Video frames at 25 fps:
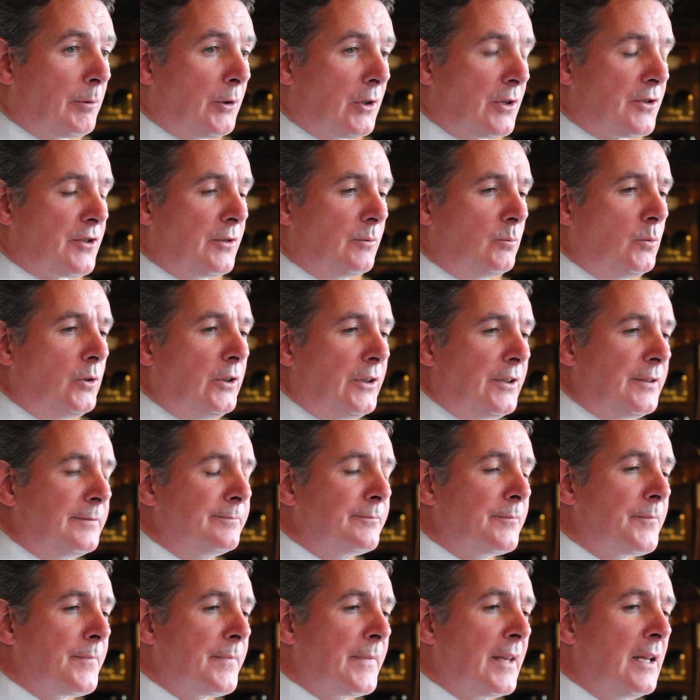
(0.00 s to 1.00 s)
person would.
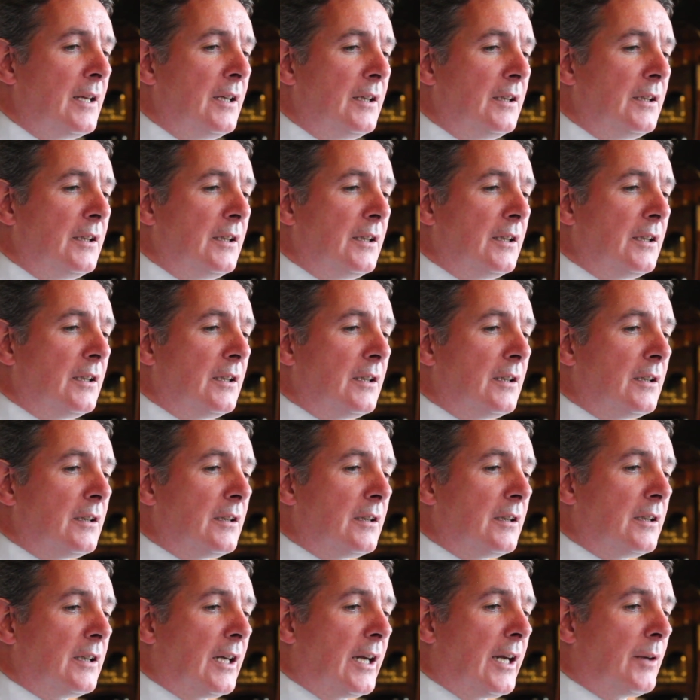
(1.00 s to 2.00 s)

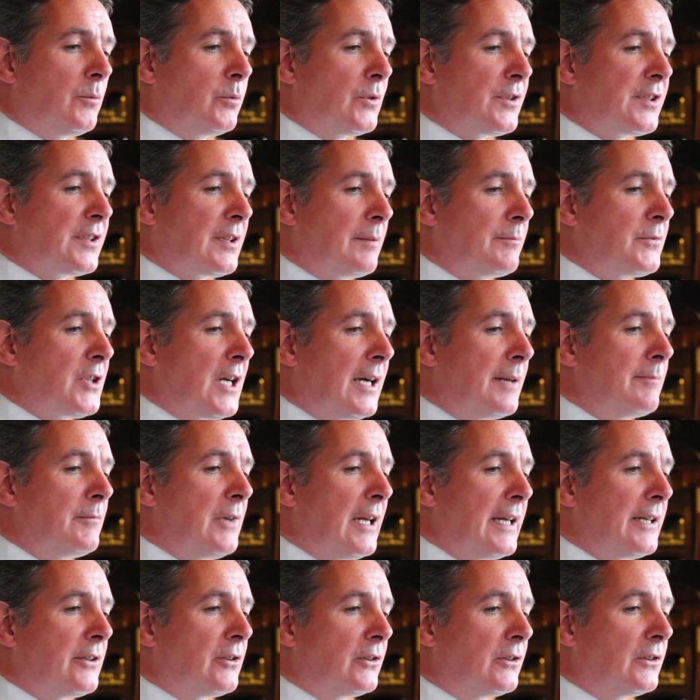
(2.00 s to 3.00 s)
It was some time
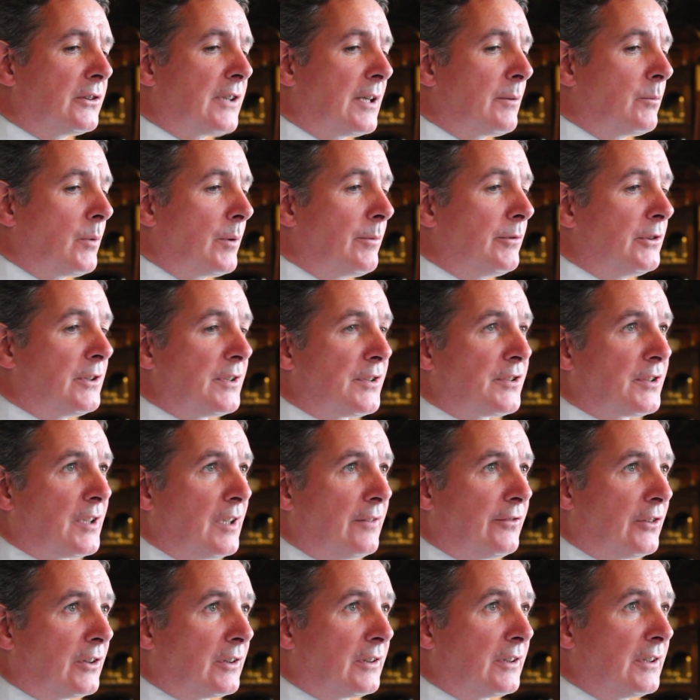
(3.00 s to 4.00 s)
later that we would
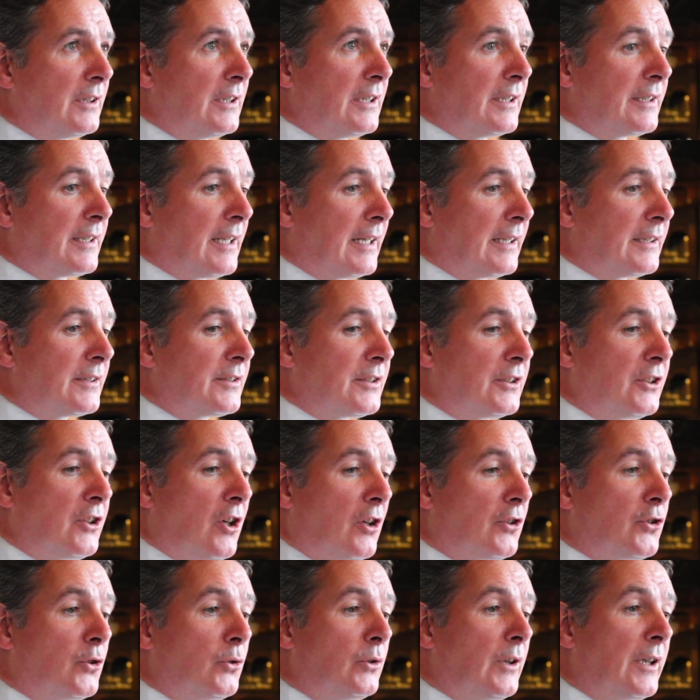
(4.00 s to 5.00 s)
discover that
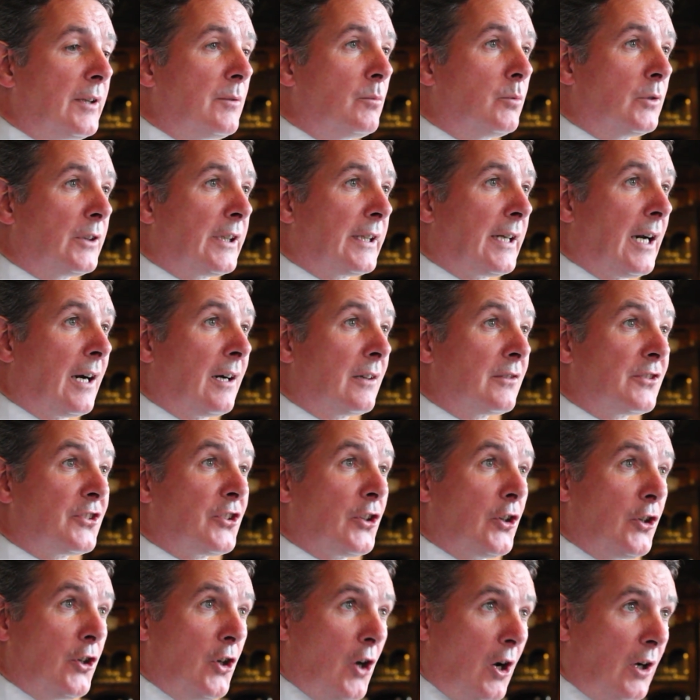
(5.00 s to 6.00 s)
not only were the
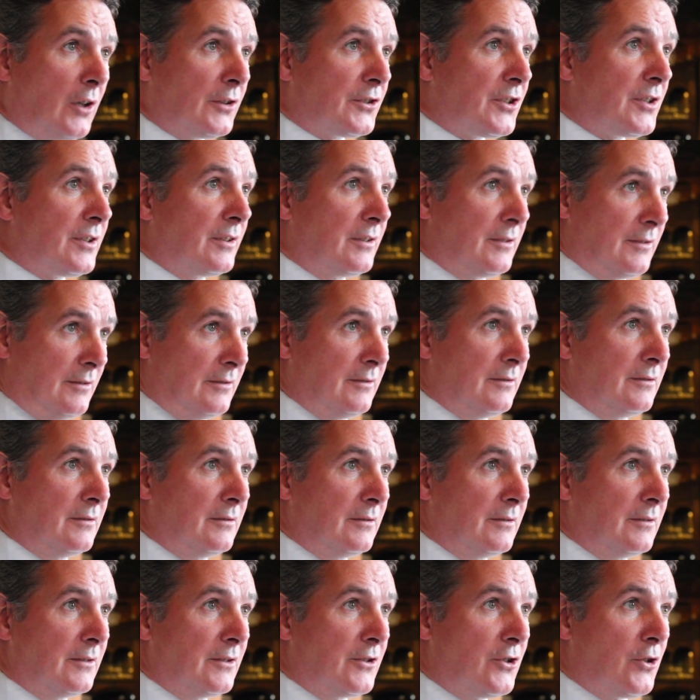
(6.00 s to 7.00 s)
guards not
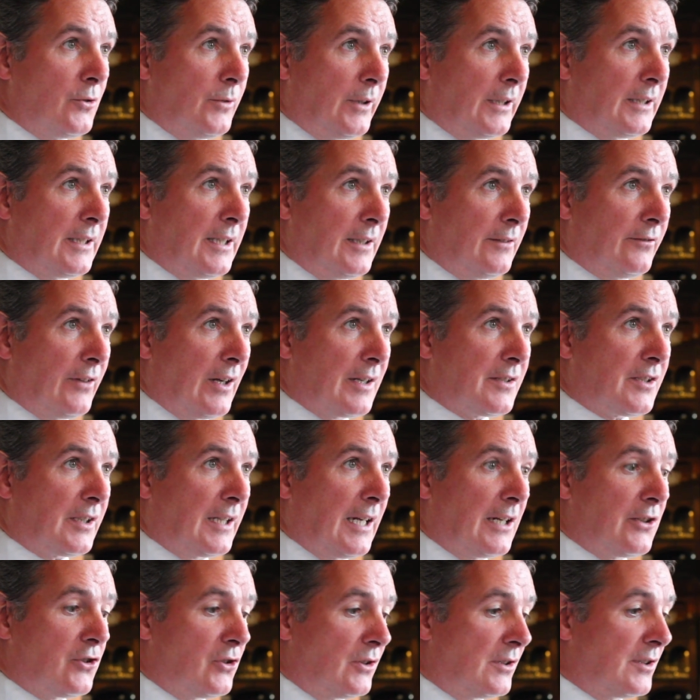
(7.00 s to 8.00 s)
doing the
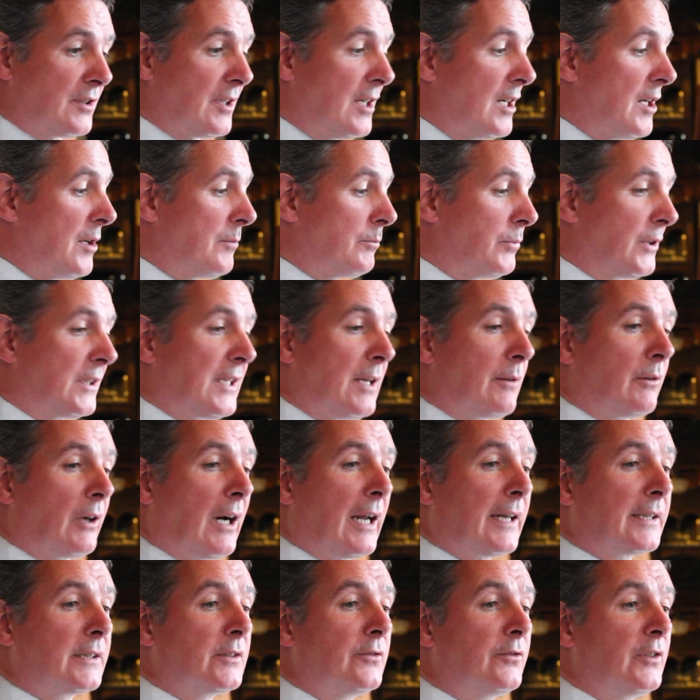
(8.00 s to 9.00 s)
investigations, but they were
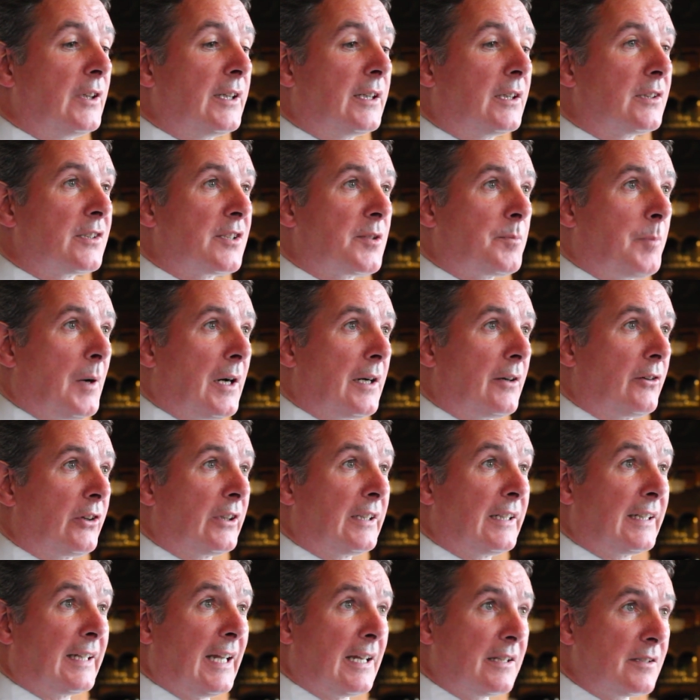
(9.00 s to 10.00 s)
actively
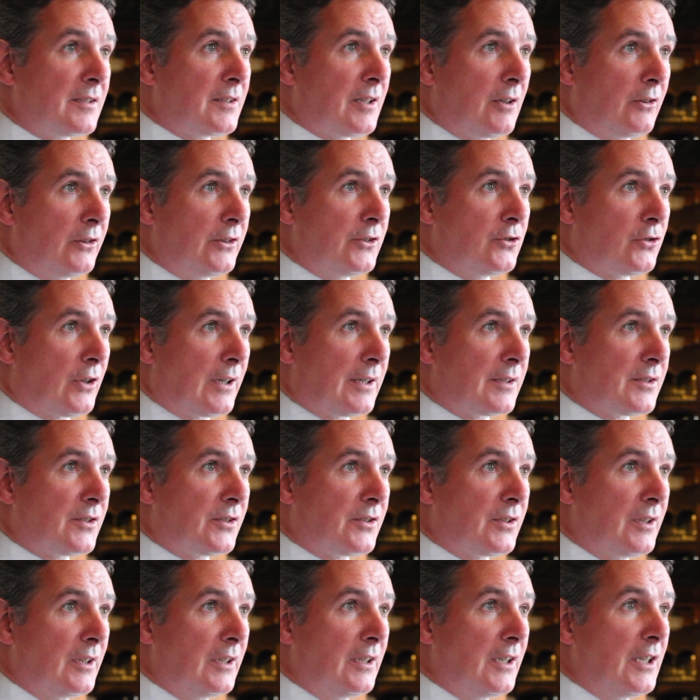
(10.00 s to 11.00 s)
conspiring against our
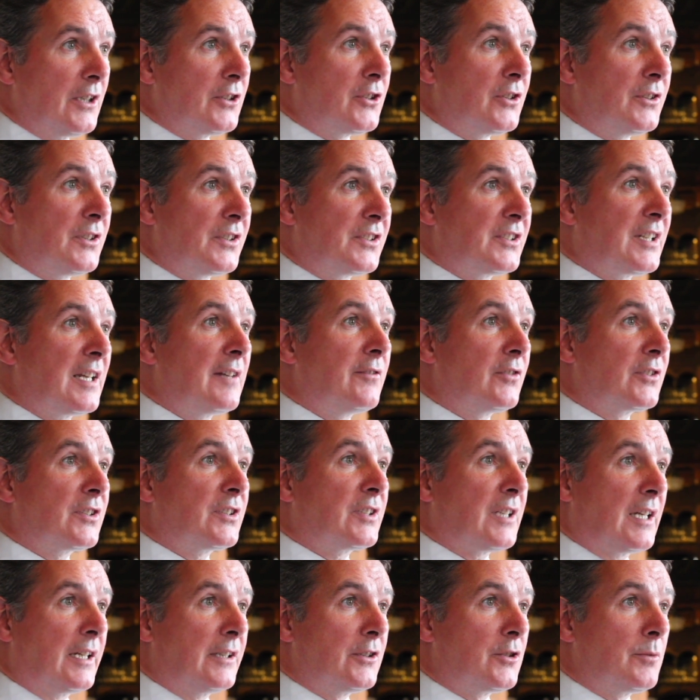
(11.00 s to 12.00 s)
interests to deceive
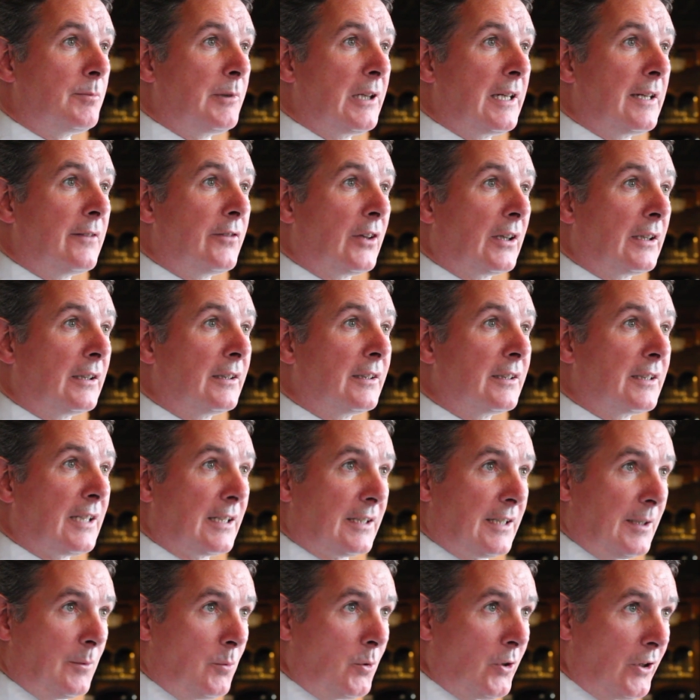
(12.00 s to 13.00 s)
us into believing
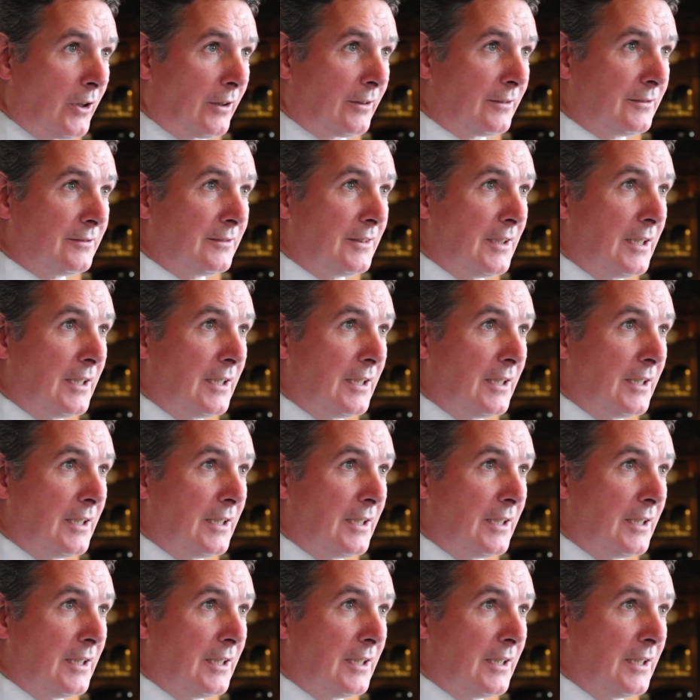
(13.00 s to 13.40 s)
that they were.